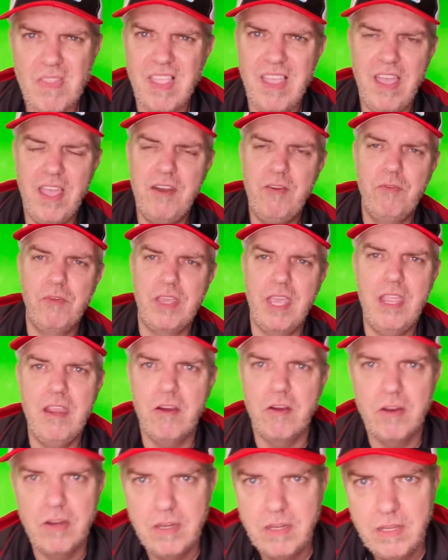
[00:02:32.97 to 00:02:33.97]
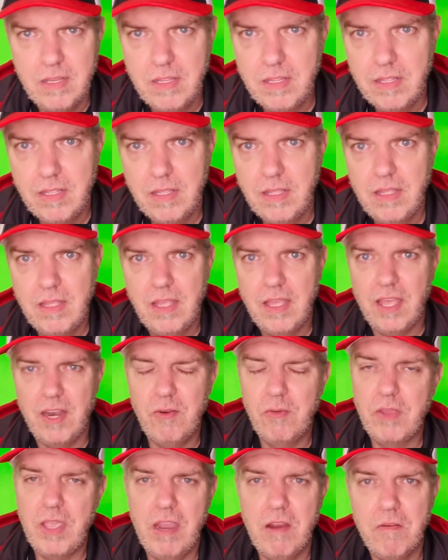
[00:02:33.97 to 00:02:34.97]
I don't care. I
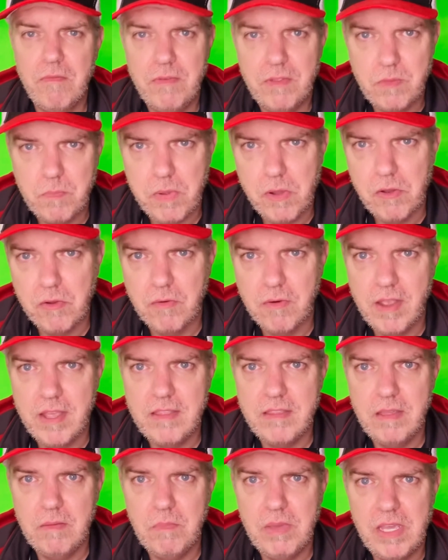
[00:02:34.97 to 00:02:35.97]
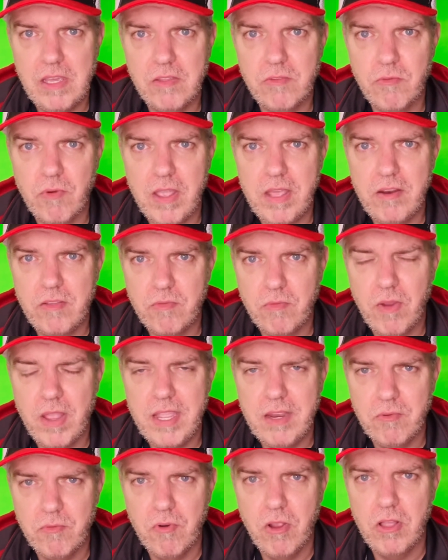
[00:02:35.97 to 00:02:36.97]
don't care if it's polarizing because right is
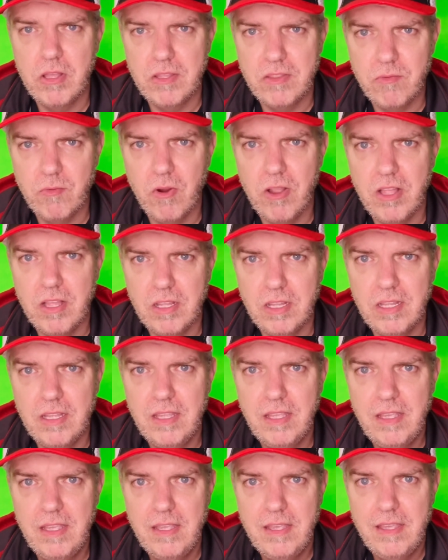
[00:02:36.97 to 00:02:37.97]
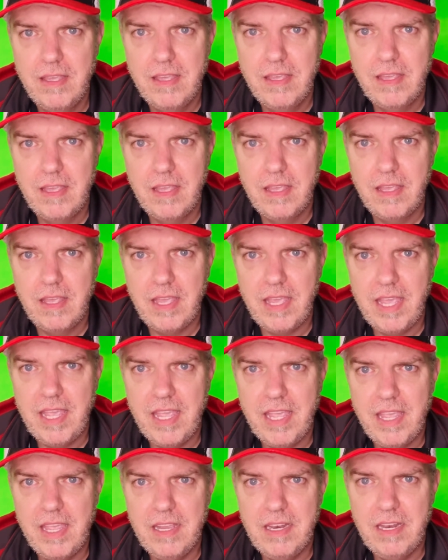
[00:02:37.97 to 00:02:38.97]
right and wrong is wrong.
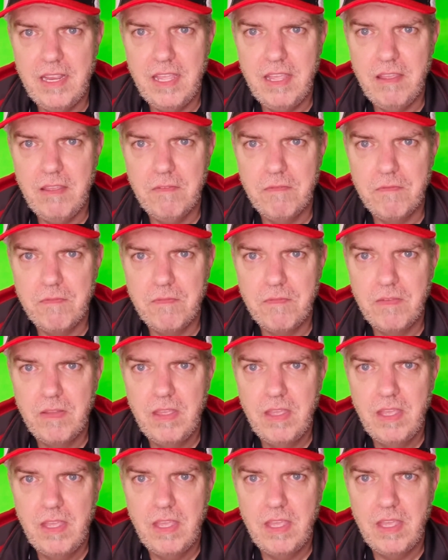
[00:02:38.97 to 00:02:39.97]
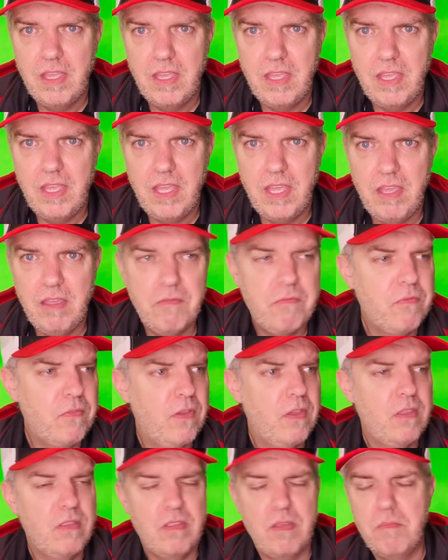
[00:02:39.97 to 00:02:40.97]
And if if
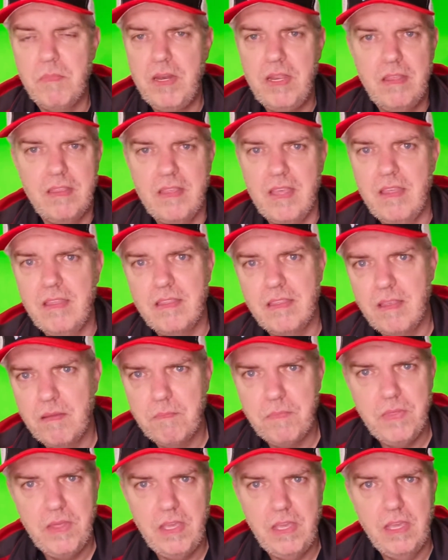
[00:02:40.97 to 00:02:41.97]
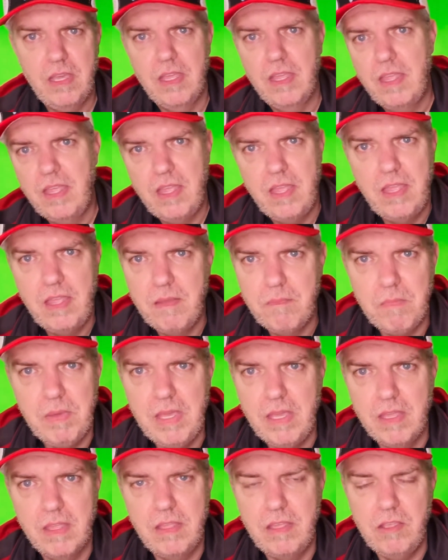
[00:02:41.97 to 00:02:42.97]
somebody says something,
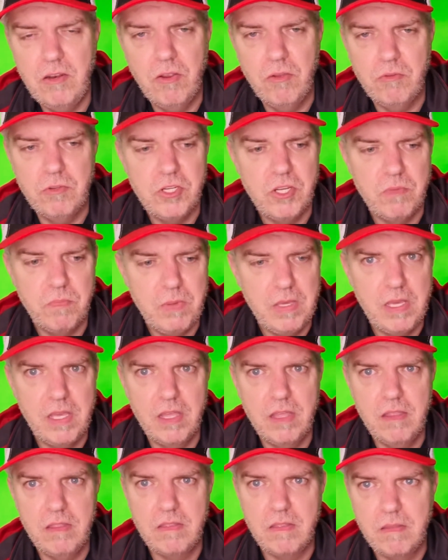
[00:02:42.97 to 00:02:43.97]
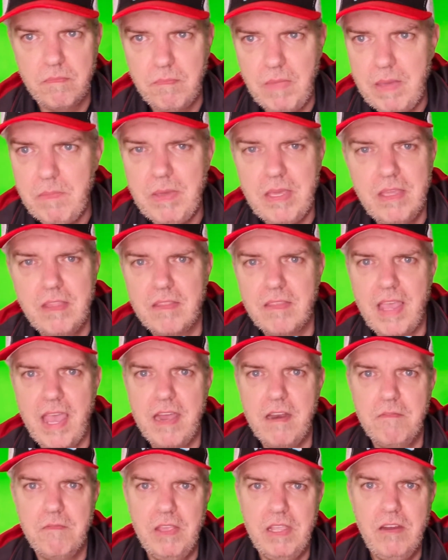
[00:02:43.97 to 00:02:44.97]
be, you know, just because maybe it's
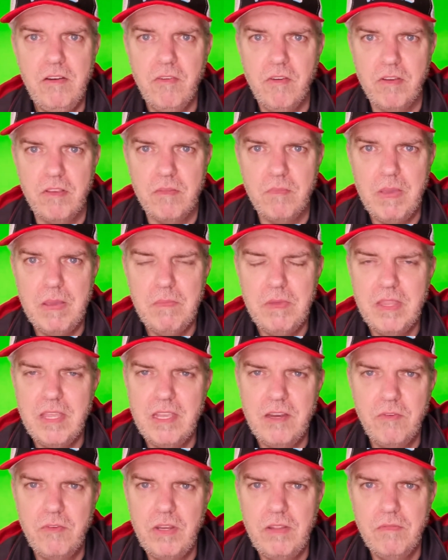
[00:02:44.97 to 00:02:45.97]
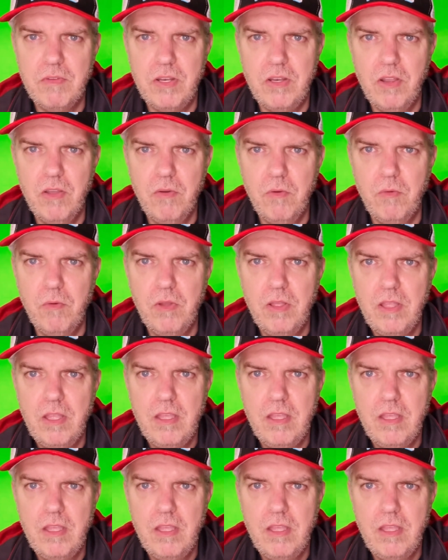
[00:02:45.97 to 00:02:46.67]
out of ignorance, maybe they don't even know,